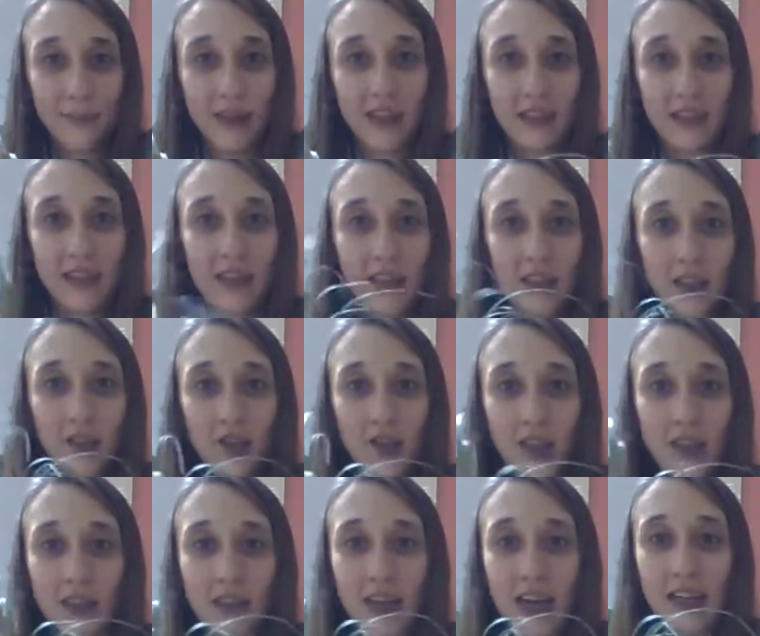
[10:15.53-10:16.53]
but they're
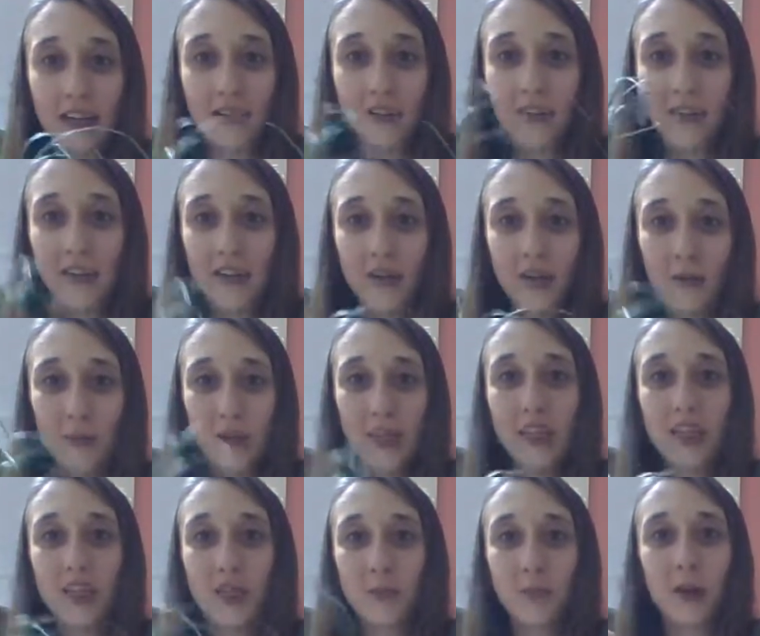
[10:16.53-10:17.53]
just like little
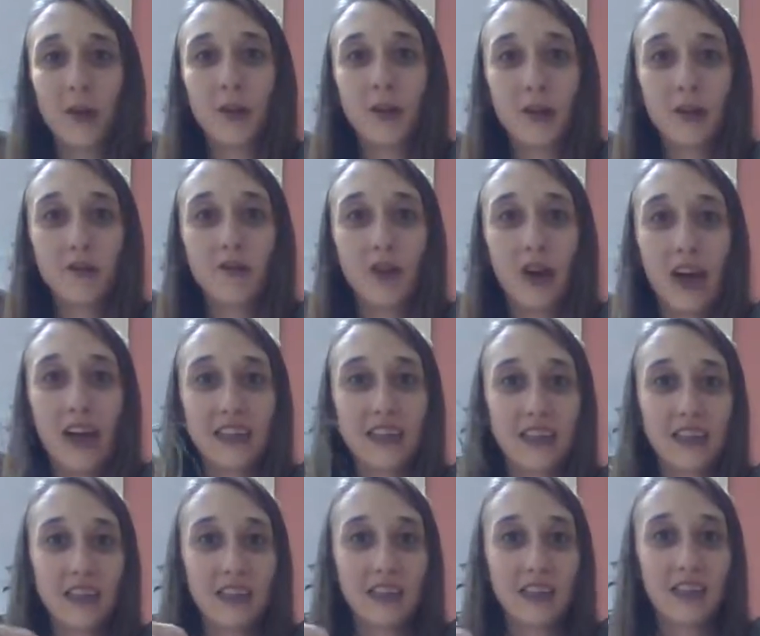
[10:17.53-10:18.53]
bitty spurts of grasses.